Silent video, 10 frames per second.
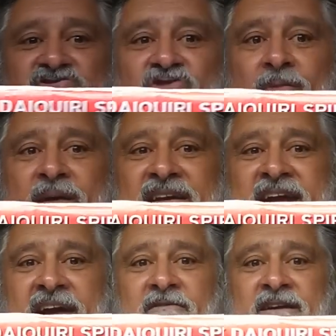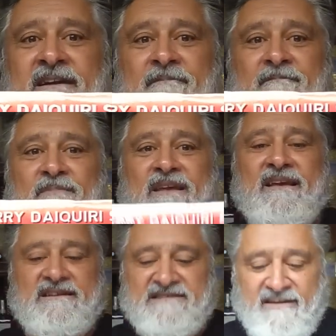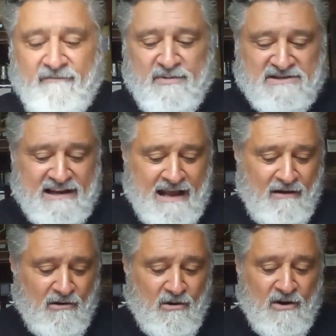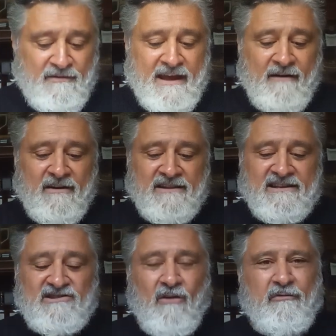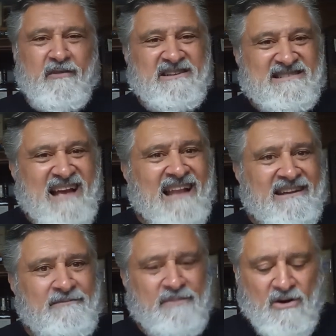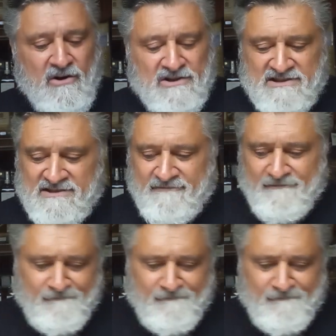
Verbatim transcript: strawberry daiquiri, 7% alcohol. Now, these don't freeze solid because,